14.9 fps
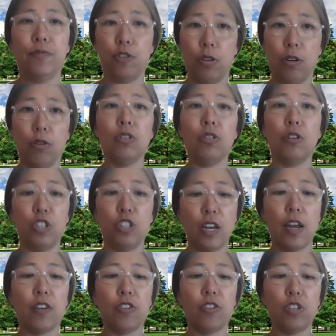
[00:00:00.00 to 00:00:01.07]
social
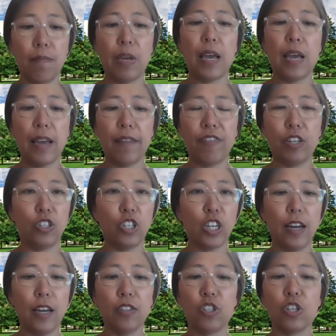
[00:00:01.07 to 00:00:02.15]
change and behavior
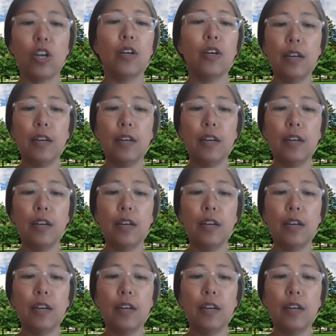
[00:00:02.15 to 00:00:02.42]
change,